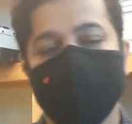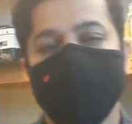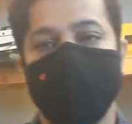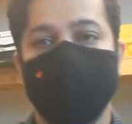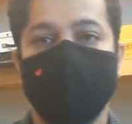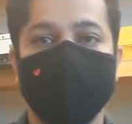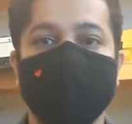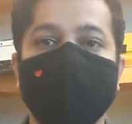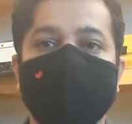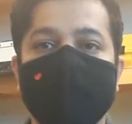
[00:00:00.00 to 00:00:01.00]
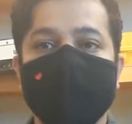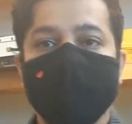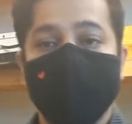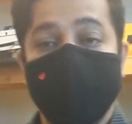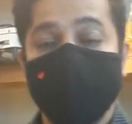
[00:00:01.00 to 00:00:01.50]
So
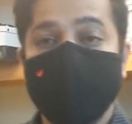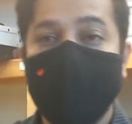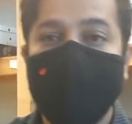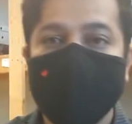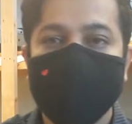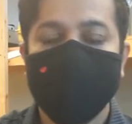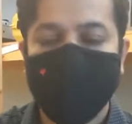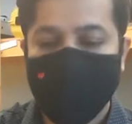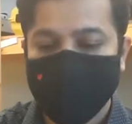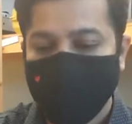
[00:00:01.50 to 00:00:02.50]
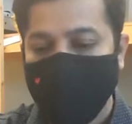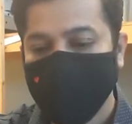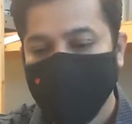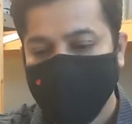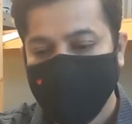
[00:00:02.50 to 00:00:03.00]
we'll do that, and
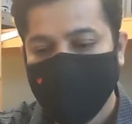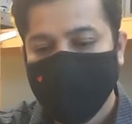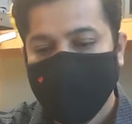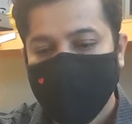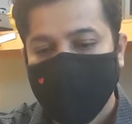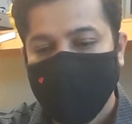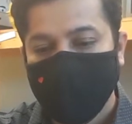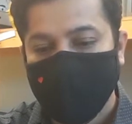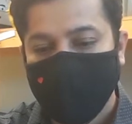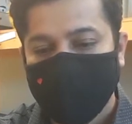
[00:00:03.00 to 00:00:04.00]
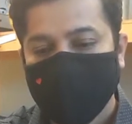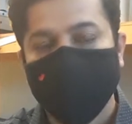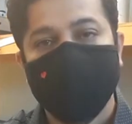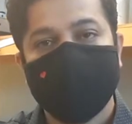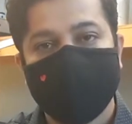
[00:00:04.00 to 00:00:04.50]
finally in the later